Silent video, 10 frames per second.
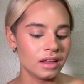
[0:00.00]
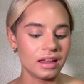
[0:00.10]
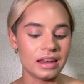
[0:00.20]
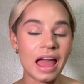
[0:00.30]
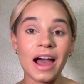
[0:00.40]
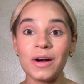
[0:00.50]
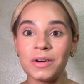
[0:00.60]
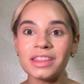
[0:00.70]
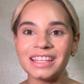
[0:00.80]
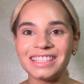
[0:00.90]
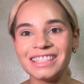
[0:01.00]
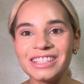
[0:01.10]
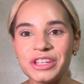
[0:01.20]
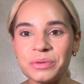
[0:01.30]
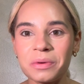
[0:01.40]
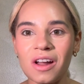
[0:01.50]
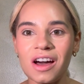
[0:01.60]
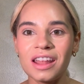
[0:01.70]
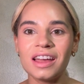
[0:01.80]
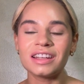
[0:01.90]
Now, this is a new
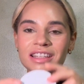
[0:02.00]
product.